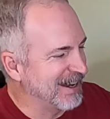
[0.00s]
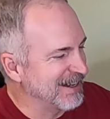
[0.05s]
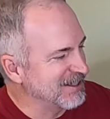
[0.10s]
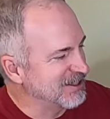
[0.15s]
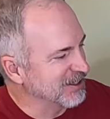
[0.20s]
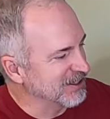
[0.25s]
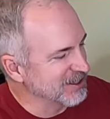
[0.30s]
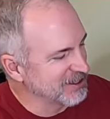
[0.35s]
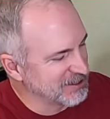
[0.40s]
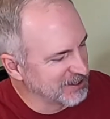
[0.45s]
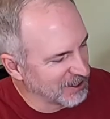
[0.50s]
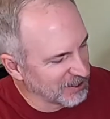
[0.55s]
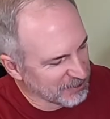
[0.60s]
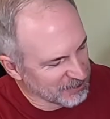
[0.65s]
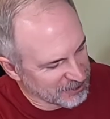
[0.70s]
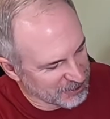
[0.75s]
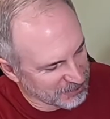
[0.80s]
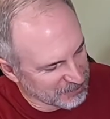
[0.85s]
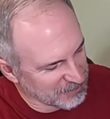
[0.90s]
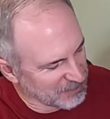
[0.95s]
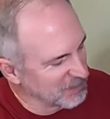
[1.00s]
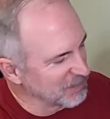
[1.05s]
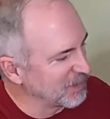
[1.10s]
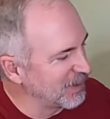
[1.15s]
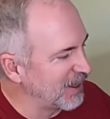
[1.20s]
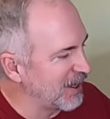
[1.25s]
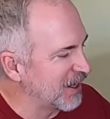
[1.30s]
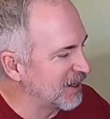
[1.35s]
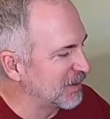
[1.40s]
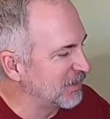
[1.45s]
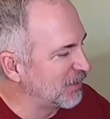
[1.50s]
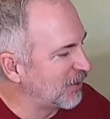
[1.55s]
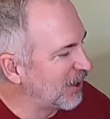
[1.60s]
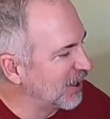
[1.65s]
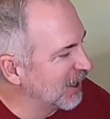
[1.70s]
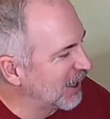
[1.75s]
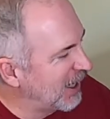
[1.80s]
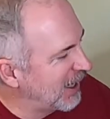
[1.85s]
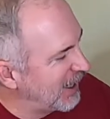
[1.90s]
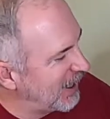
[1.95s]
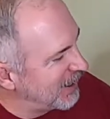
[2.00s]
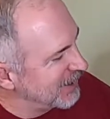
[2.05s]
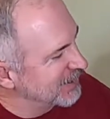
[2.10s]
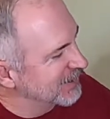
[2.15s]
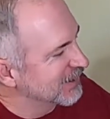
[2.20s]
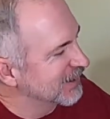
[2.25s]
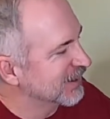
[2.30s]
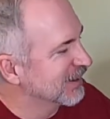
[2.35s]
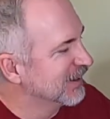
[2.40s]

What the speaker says: I should have showed you the bottom while I had